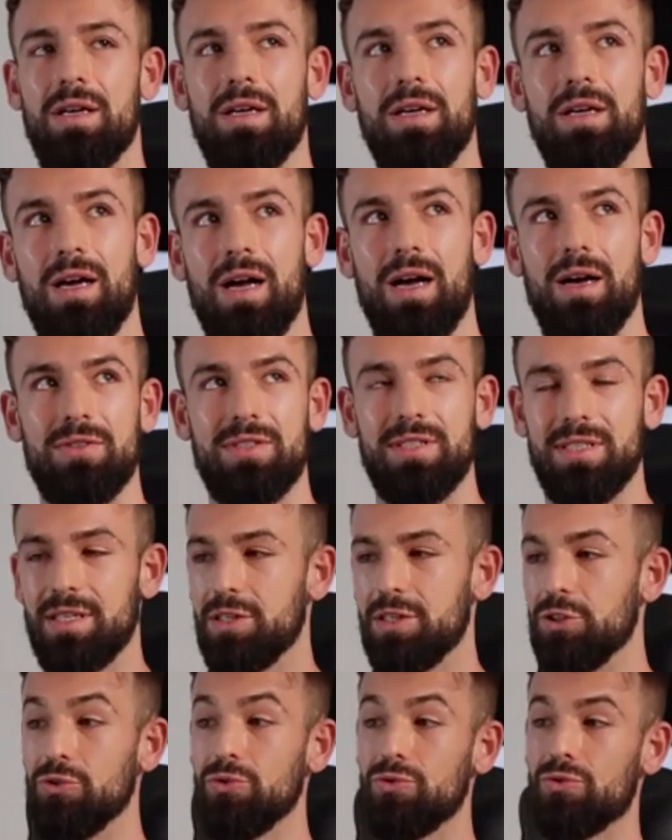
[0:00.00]
I would say,
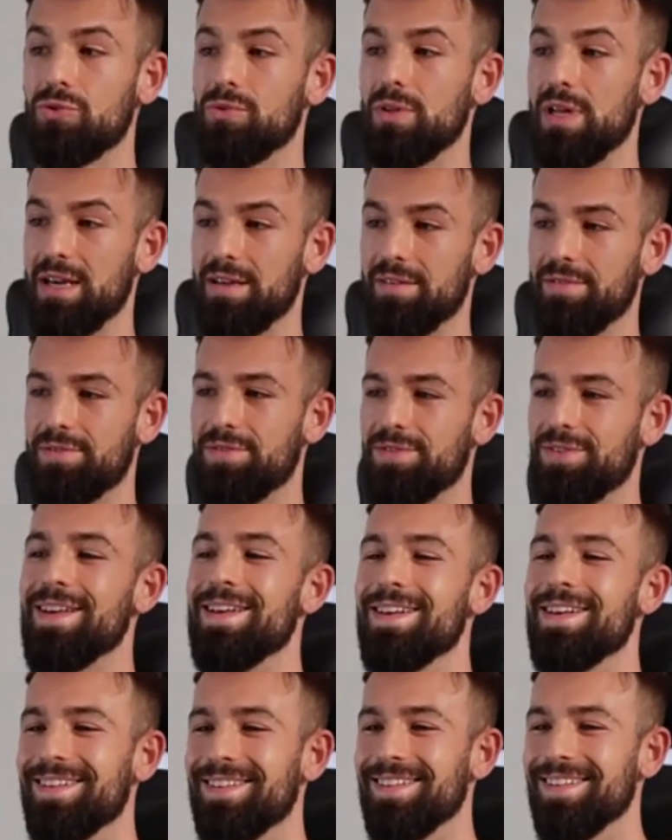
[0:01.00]
new to life,
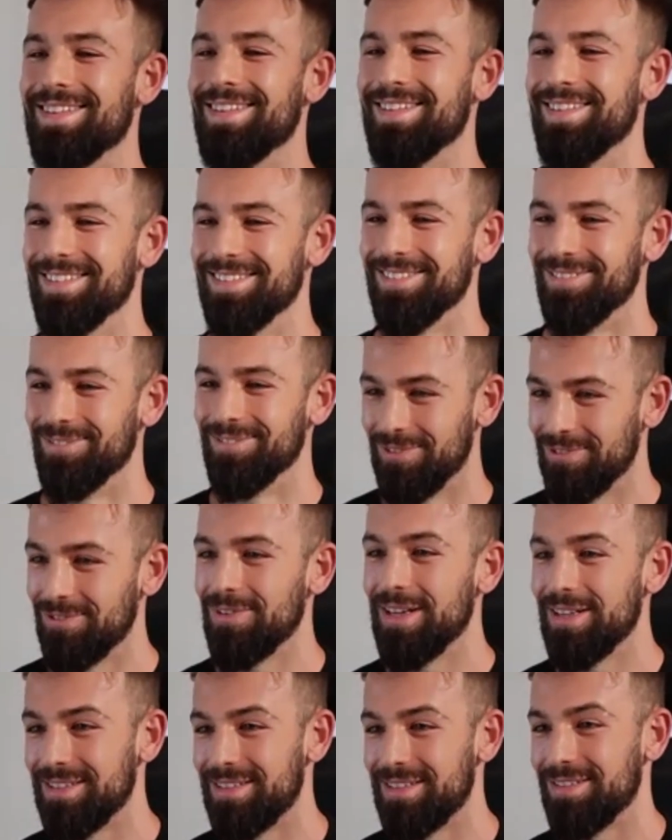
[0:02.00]

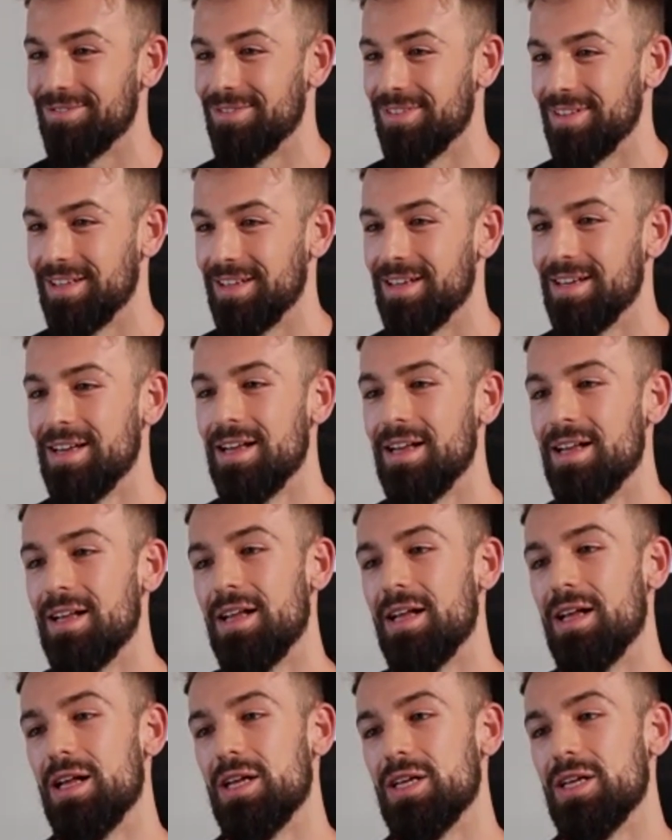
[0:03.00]
relatively.
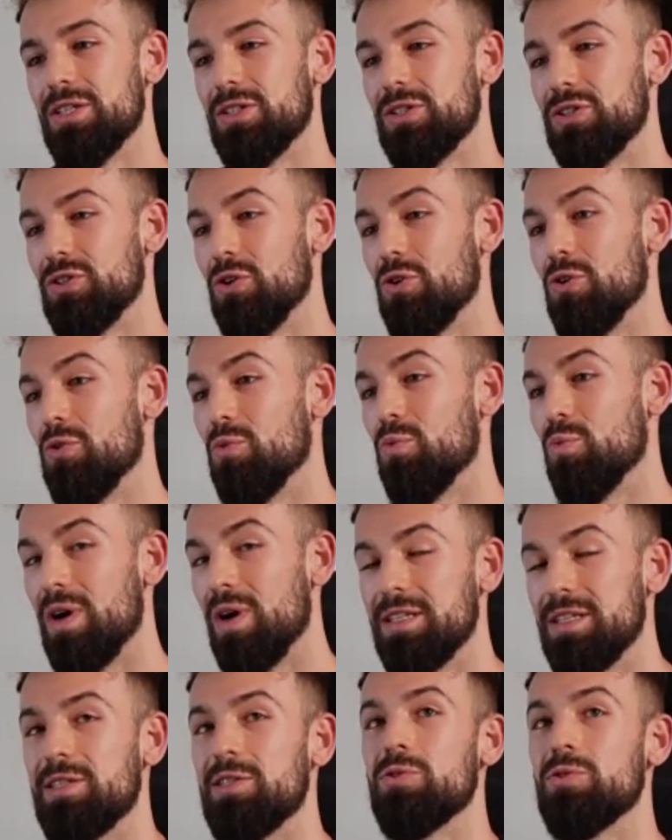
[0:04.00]
So
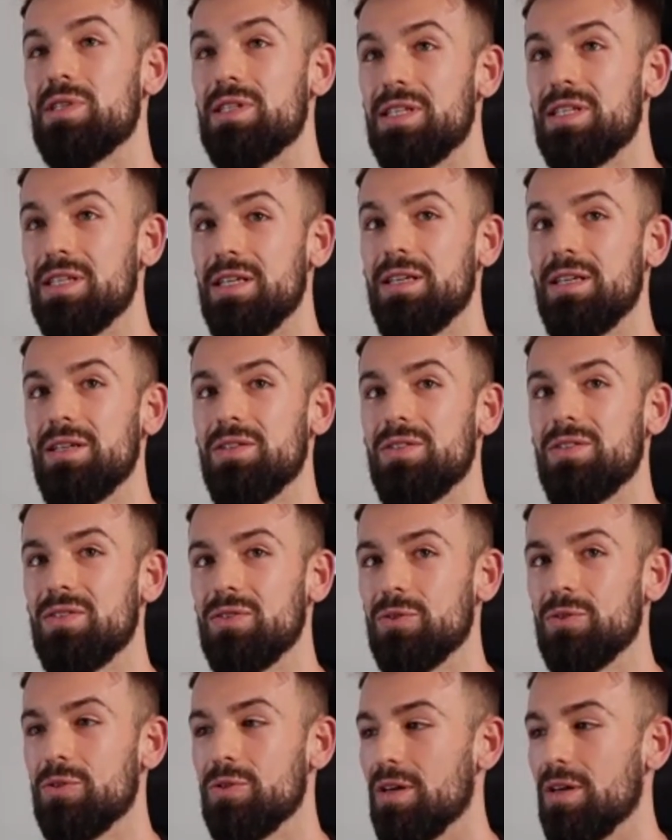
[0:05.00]
once you see it
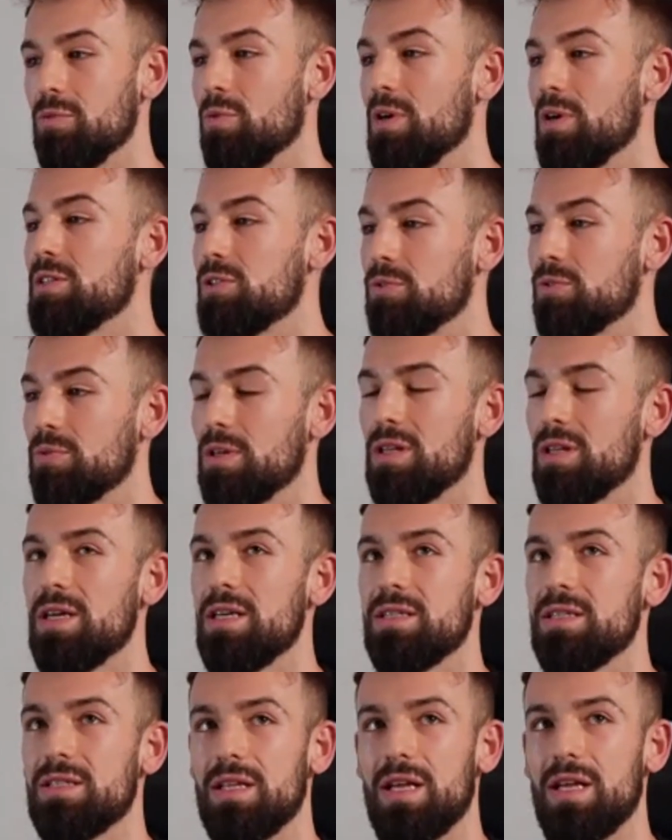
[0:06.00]
and once you
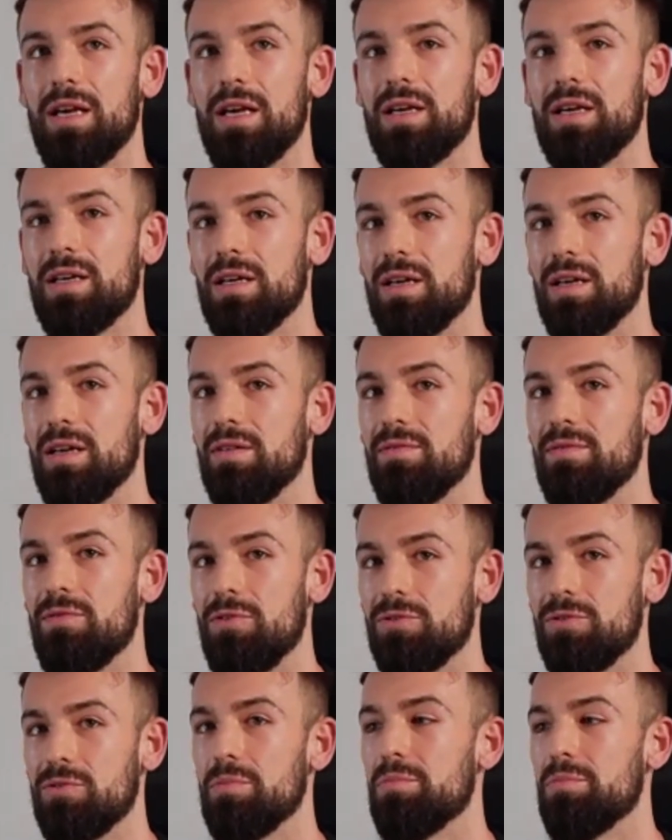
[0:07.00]
realize like
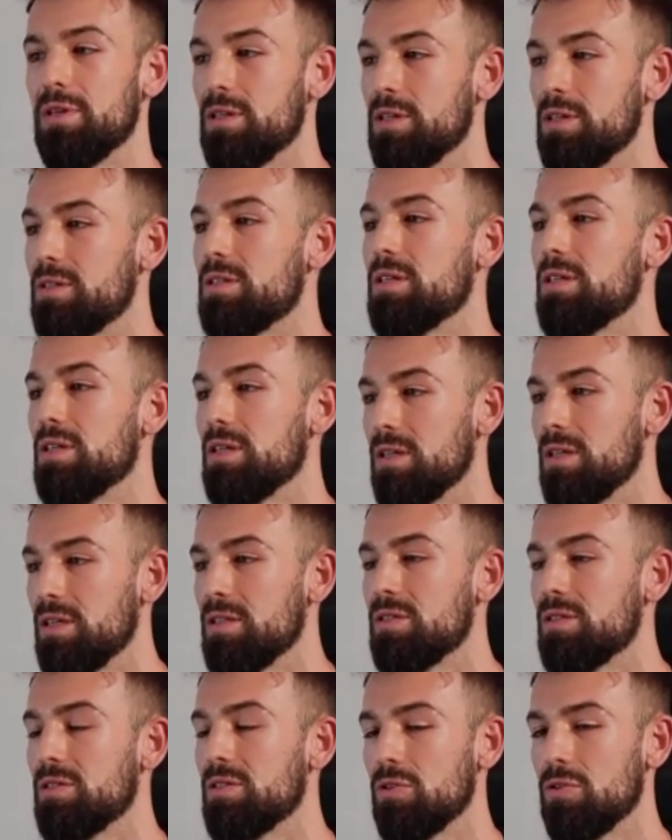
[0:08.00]
vulnerability
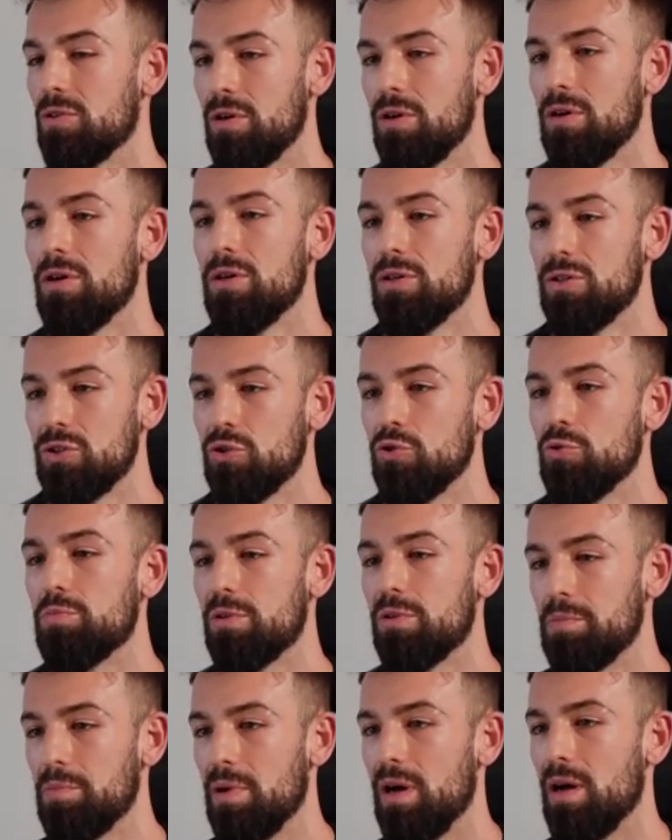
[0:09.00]
is your
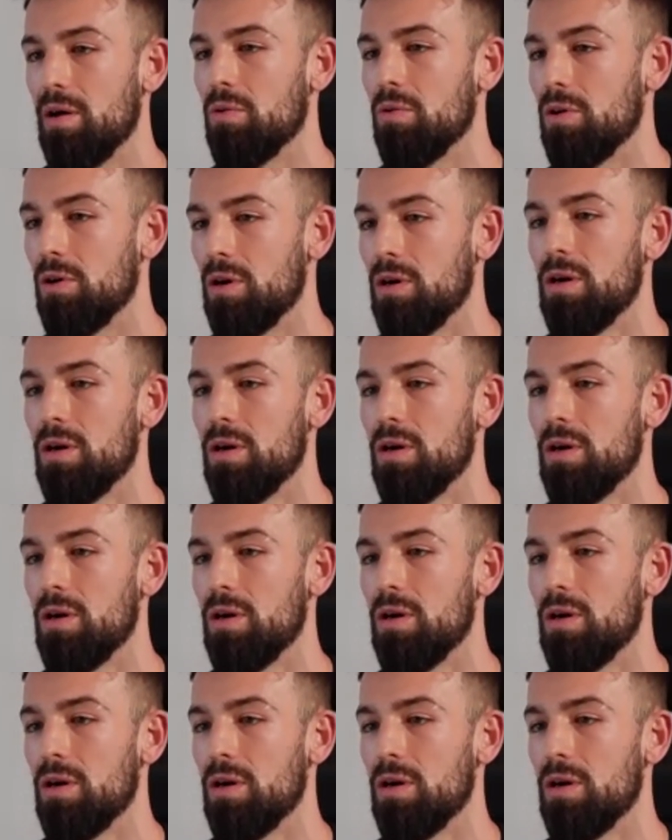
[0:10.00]
superpower,